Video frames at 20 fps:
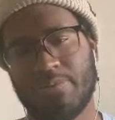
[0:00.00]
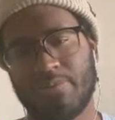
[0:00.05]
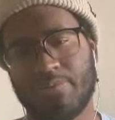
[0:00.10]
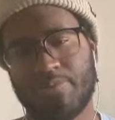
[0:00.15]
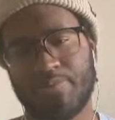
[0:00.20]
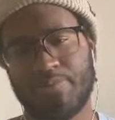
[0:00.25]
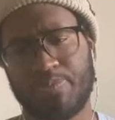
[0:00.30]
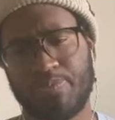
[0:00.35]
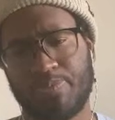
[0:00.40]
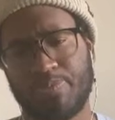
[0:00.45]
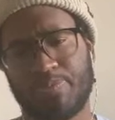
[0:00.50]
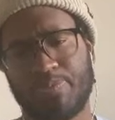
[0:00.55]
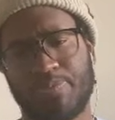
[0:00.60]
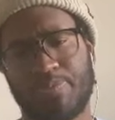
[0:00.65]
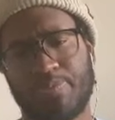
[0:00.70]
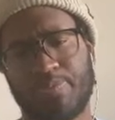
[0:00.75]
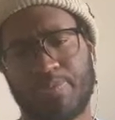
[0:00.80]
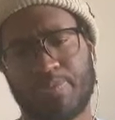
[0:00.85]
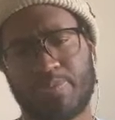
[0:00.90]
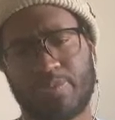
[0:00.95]

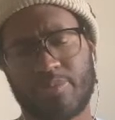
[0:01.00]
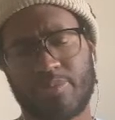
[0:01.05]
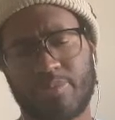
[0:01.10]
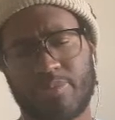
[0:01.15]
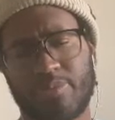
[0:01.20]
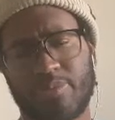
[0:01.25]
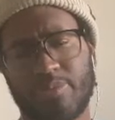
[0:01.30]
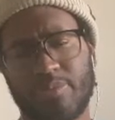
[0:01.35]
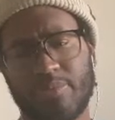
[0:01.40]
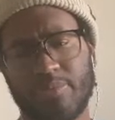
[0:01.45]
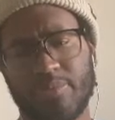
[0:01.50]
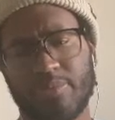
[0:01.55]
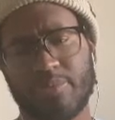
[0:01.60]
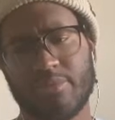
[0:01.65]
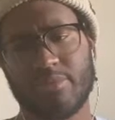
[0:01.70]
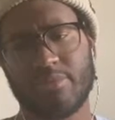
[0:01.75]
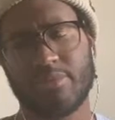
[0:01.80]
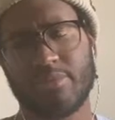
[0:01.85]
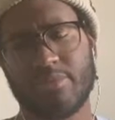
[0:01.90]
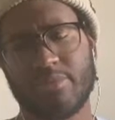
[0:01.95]

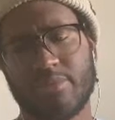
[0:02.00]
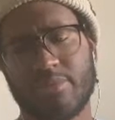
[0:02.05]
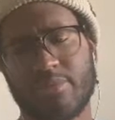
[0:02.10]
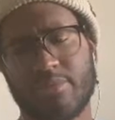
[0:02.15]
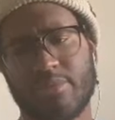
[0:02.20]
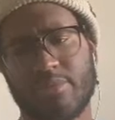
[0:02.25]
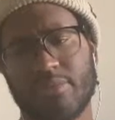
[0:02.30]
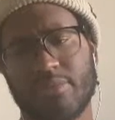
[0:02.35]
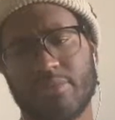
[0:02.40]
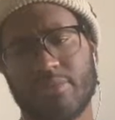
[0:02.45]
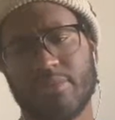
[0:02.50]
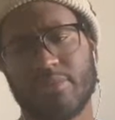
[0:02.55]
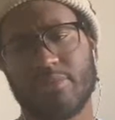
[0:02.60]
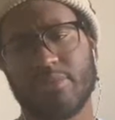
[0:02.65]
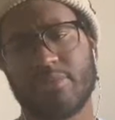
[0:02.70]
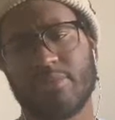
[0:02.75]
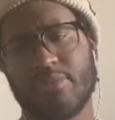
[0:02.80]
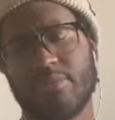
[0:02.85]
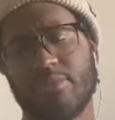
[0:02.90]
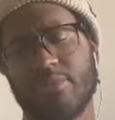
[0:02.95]

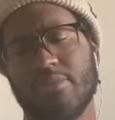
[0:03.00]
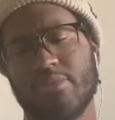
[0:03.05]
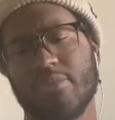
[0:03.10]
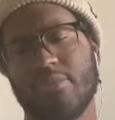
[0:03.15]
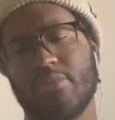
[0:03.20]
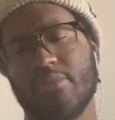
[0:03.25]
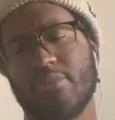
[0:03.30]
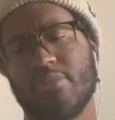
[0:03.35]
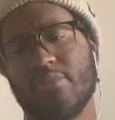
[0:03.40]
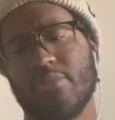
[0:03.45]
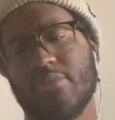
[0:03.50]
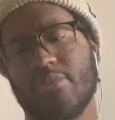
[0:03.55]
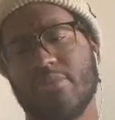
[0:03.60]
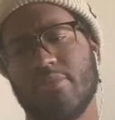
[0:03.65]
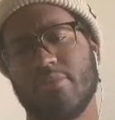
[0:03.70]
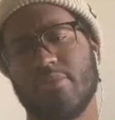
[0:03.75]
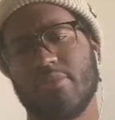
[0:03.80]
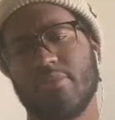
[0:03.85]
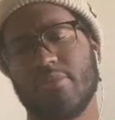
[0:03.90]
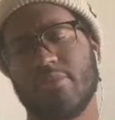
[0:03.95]
Nothing is said.